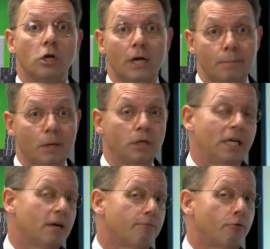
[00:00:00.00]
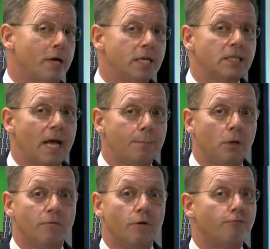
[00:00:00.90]
going to be able to get a free
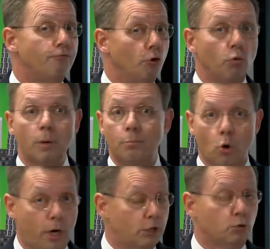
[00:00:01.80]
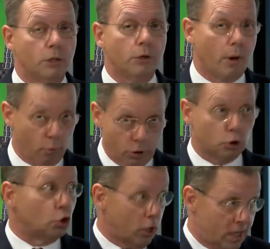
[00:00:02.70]
example of the full report. It's really great. We're going to
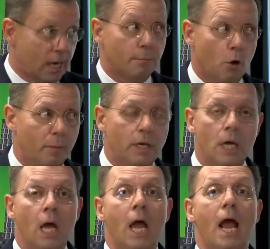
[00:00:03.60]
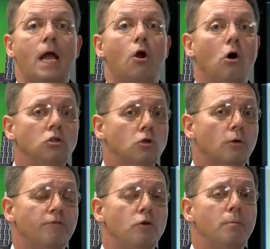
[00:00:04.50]
show you that in a moment. And
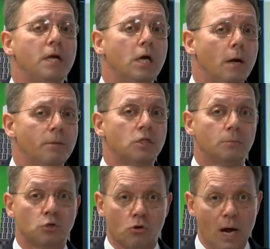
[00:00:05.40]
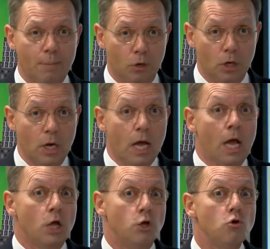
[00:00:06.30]
also, if you become a subscriber,
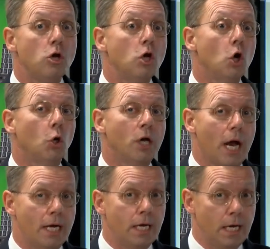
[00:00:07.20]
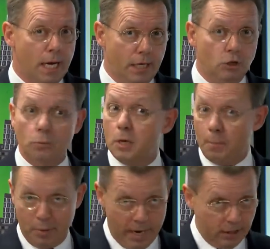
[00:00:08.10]
you can go 90 days. You'll be a
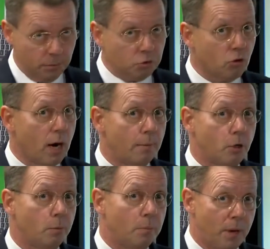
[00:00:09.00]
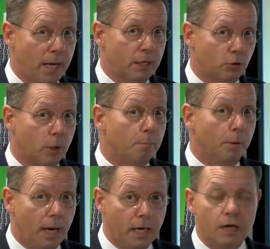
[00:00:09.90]
paid subscriber. You'll be paying into it.
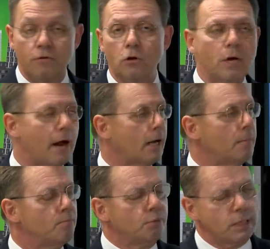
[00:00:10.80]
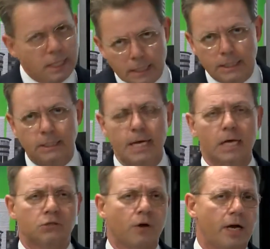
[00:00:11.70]
But if you're not completely
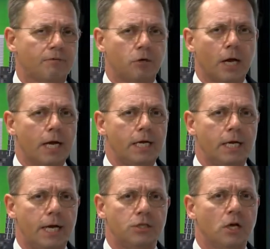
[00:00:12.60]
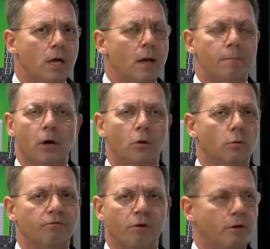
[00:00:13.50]
satisfied after 90 days, Barry
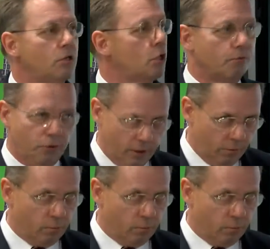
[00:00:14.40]
will cheerfully